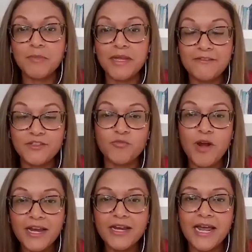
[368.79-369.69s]
But after
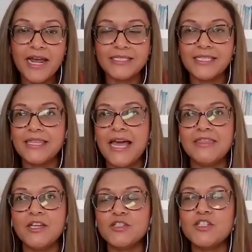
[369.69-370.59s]
recognizing
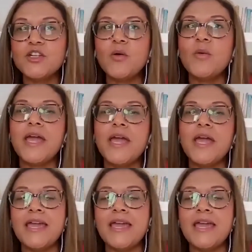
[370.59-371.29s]
that there's no way